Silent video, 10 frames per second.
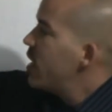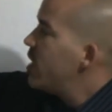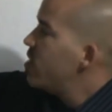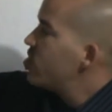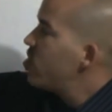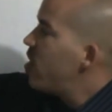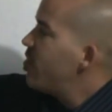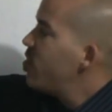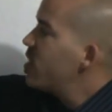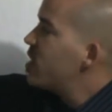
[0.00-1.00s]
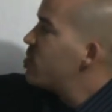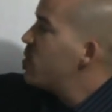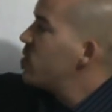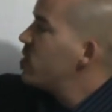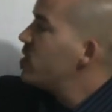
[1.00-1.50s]
and the software that's
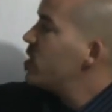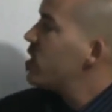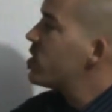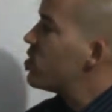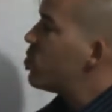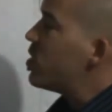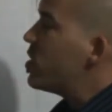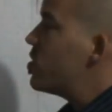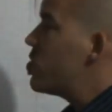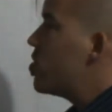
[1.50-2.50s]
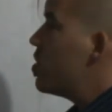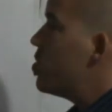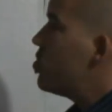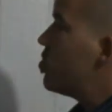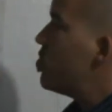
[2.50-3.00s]
built into this is what this is going
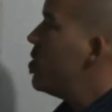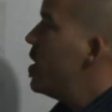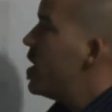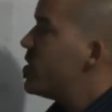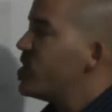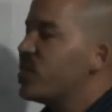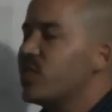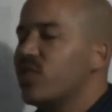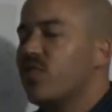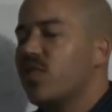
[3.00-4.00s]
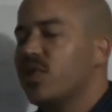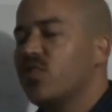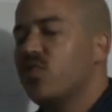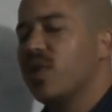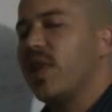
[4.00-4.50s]
to do is this is going
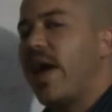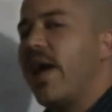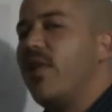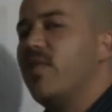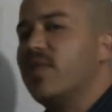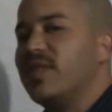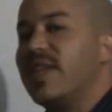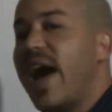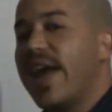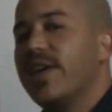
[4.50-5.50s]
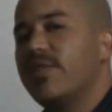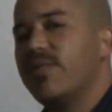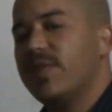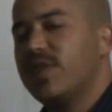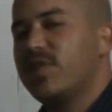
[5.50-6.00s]
to allow
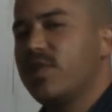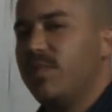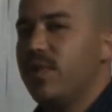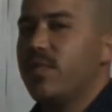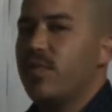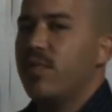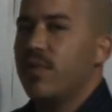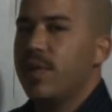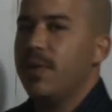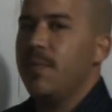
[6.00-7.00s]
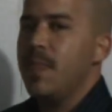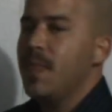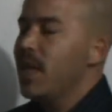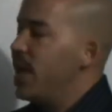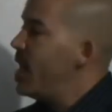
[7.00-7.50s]
diaries to be recorded.
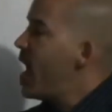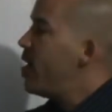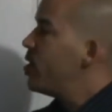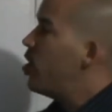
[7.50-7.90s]
And how it